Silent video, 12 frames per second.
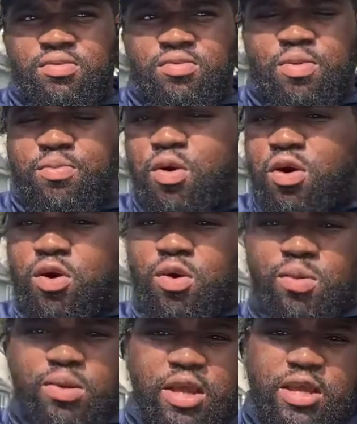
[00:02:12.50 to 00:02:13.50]
The more
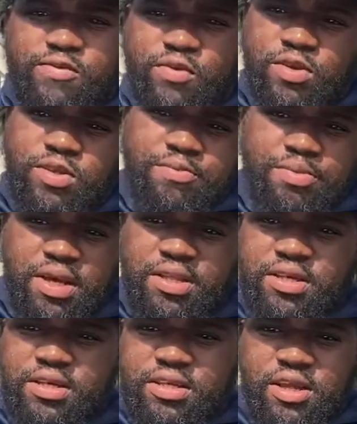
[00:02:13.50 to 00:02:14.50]
home games for us, the better,
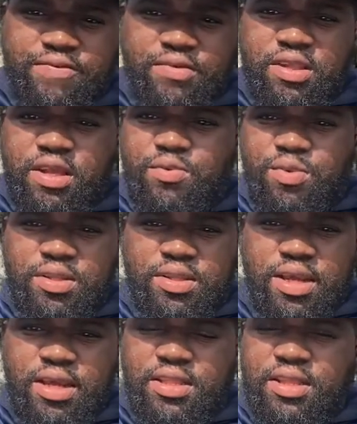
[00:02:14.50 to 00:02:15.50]
because I feel like we
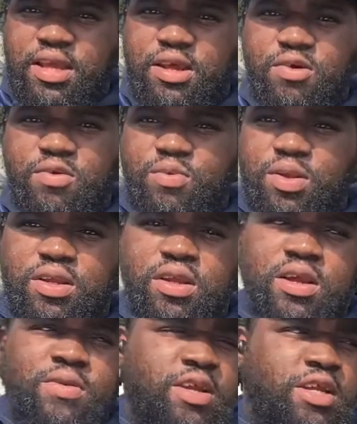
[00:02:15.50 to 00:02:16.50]
deadly at home.
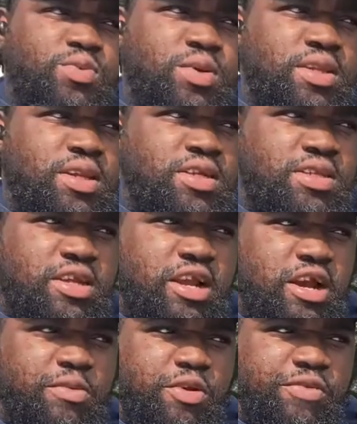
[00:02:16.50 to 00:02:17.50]
That's one thing as a
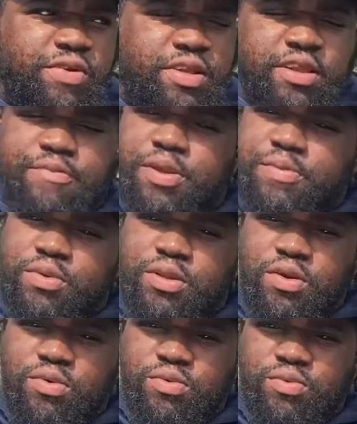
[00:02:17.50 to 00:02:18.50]
Cowboy fan that we
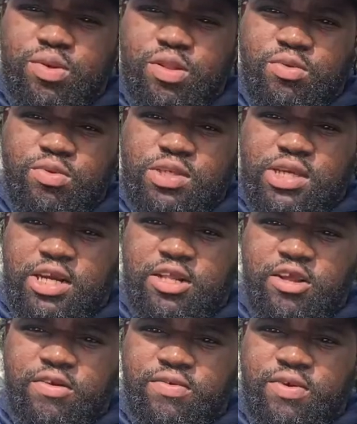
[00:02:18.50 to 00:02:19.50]
lose sight
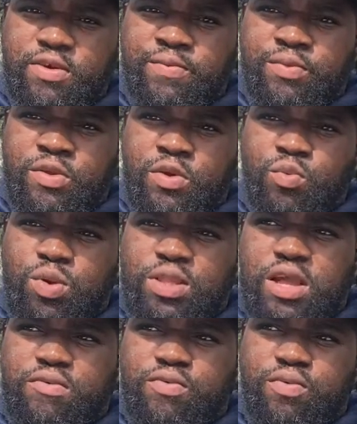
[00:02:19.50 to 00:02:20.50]
of. We
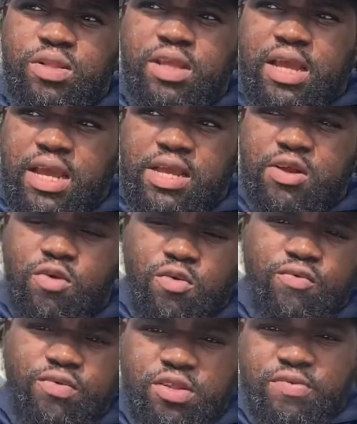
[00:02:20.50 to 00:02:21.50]
never really had home
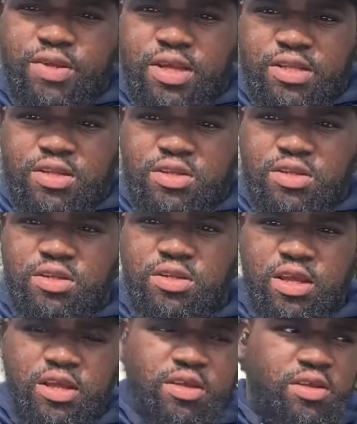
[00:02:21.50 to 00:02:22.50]
field advantage.
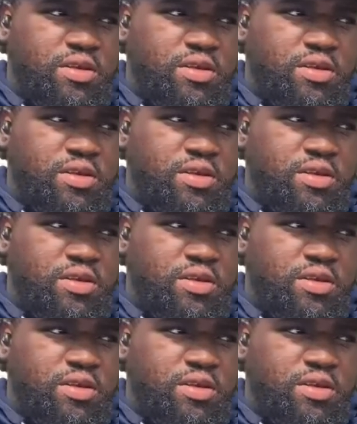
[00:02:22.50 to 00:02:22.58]
Like,